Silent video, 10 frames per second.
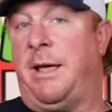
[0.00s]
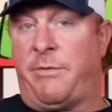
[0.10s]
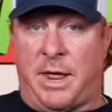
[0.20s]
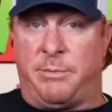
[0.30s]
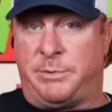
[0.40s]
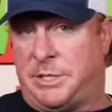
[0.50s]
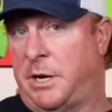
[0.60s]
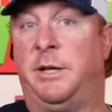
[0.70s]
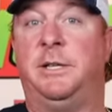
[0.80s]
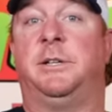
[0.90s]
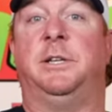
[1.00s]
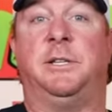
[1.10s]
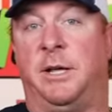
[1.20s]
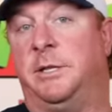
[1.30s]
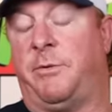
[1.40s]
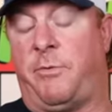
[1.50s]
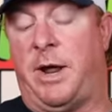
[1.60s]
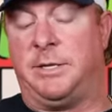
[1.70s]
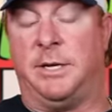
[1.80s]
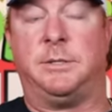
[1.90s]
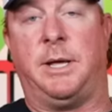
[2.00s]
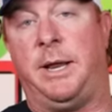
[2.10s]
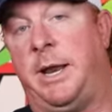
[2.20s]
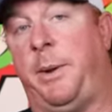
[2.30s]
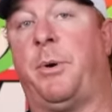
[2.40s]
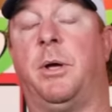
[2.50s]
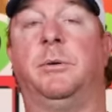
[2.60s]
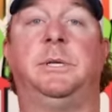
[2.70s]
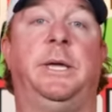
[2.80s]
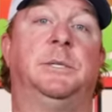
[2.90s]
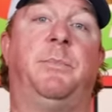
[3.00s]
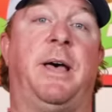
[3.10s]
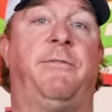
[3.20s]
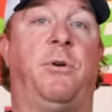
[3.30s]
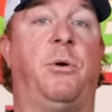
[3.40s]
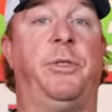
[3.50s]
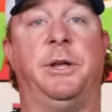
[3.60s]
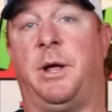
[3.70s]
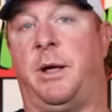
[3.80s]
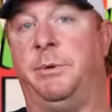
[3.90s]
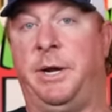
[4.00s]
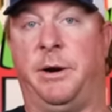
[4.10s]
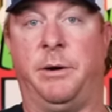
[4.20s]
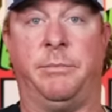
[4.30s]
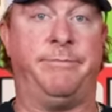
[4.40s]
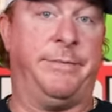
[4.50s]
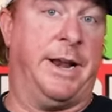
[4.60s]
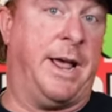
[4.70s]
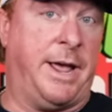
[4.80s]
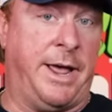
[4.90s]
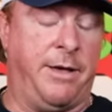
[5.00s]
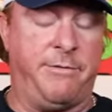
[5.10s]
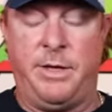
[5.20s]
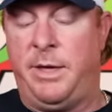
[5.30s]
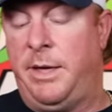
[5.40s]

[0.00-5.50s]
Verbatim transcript: I've got tons and tons of ratchets, and Nepros is by far the top tier that I have.